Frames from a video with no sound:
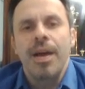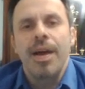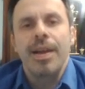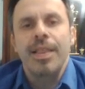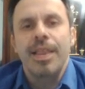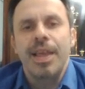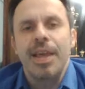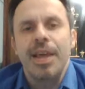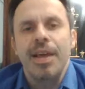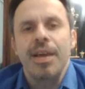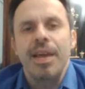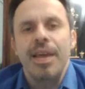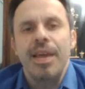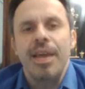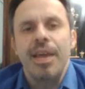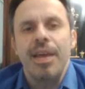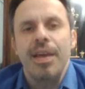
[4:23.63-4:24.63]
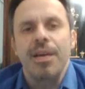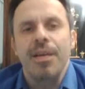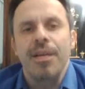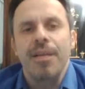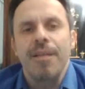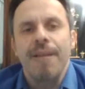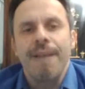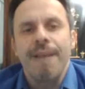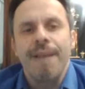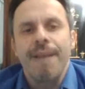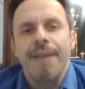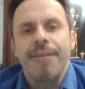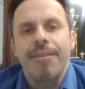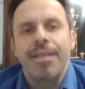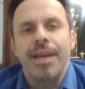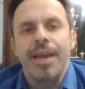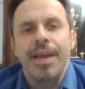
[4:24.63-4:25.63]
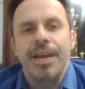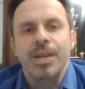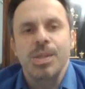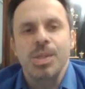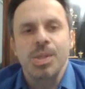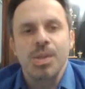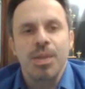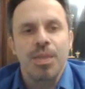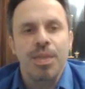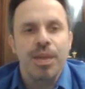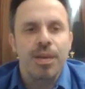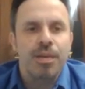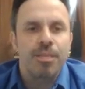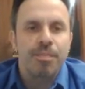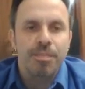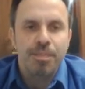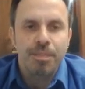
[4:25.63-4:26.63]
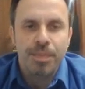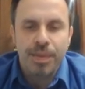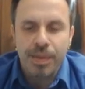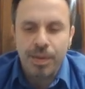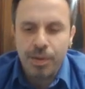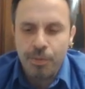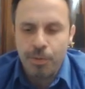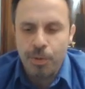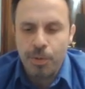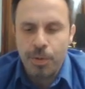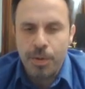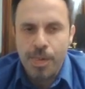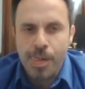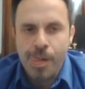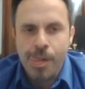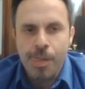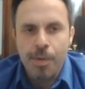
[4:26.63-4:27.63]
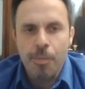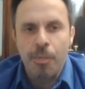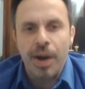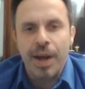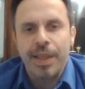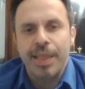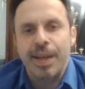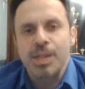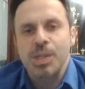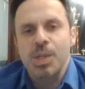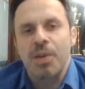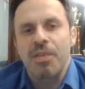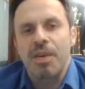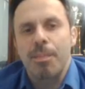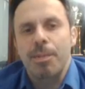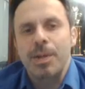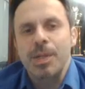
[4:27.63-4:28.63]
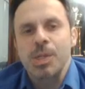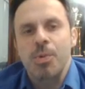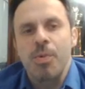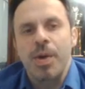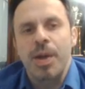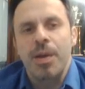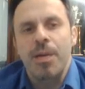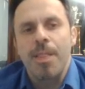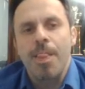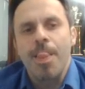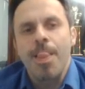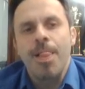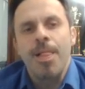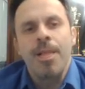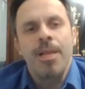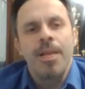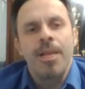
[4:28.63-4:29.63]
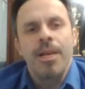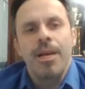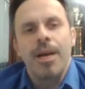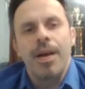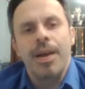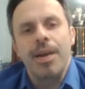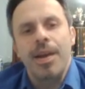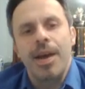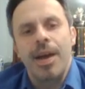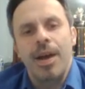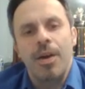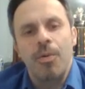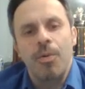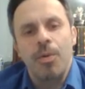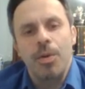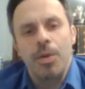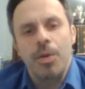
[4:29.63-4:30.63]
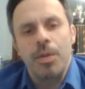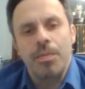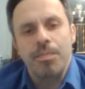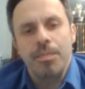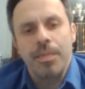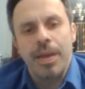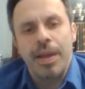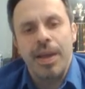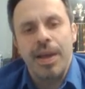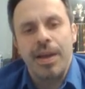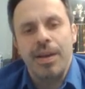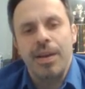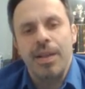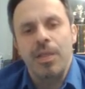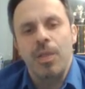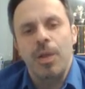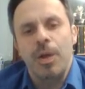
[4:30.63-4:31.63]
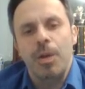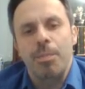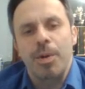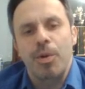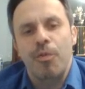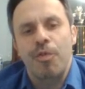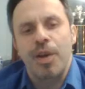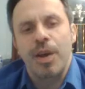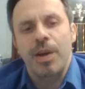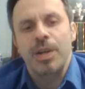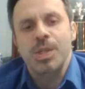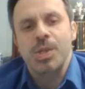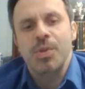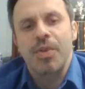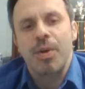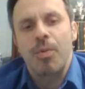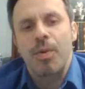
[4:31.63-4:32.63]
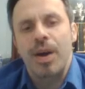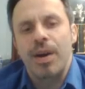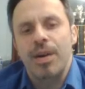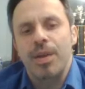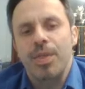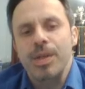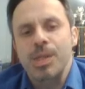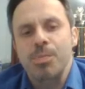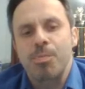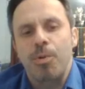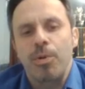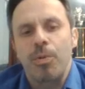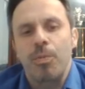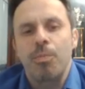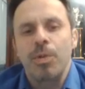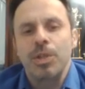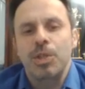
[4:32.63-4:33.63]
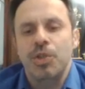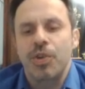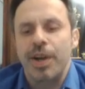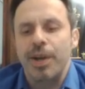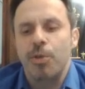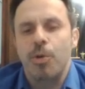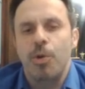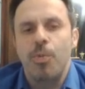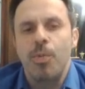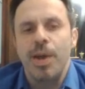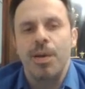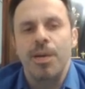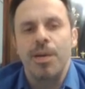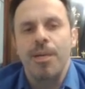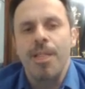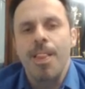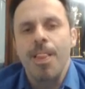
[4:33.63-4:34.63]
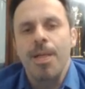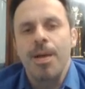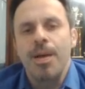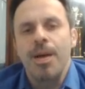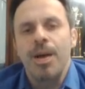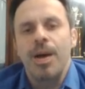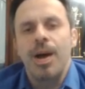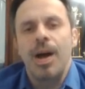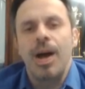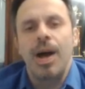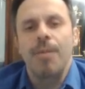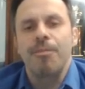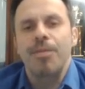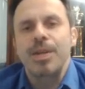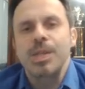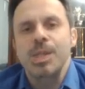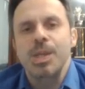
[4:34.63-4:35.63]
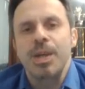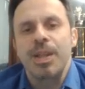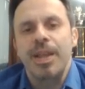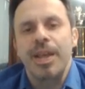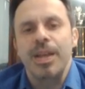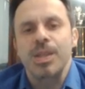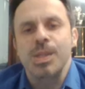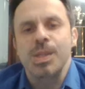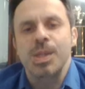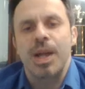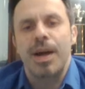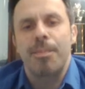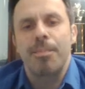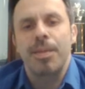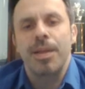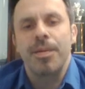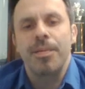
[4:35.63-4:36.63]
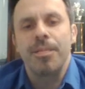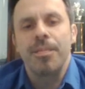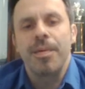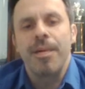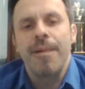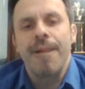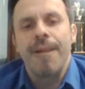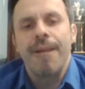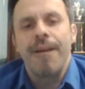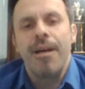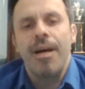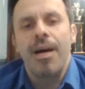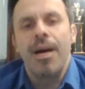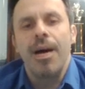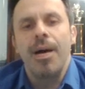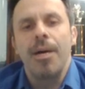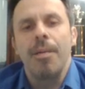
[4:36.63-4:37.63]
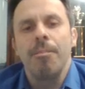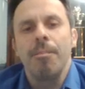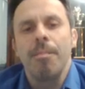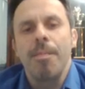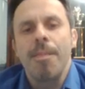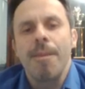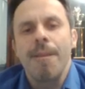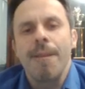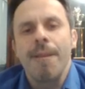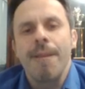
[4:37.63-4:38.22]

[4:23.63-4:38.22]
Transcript: and here Ian takes the rook. White has to give up his queen. And now, again, a little bit of care is required. This pawn will try to queen. Obviously, it gets stopped. Um,